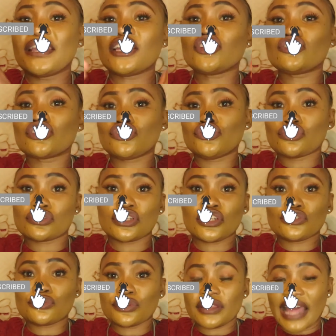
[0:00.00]
being introduced
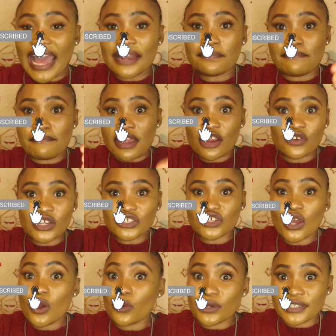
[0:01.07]
into that
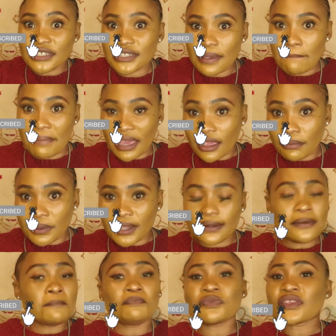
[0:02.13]
marriage, which is a
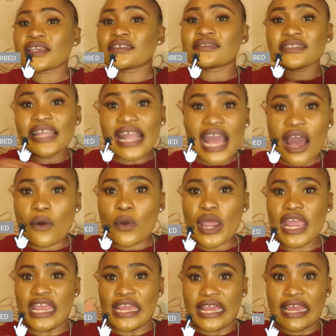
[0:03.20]
baby. Stay
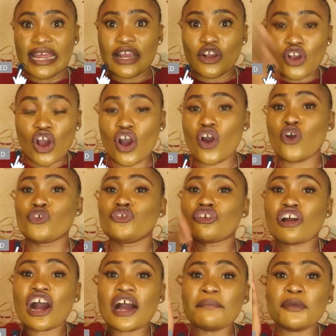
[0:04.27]
away, go,
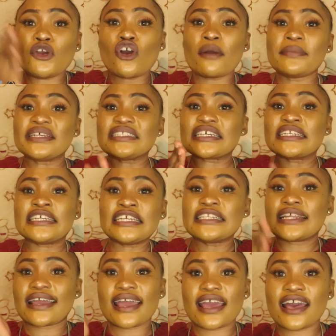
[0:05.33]
you can't be committed
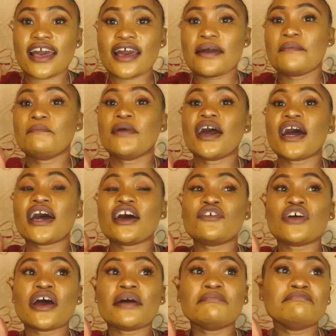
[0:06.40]
in
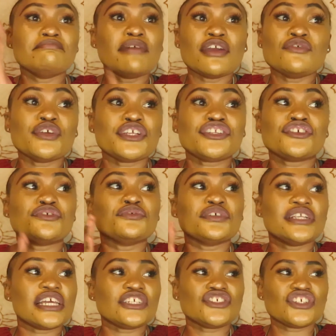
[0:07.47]
a married
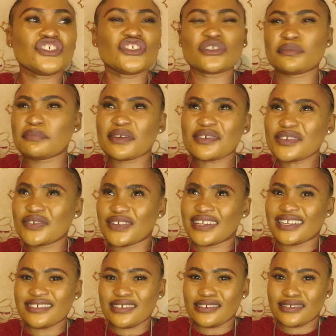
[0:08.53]
relationship. Married
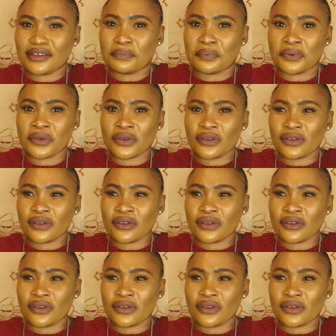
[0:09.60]
relationship?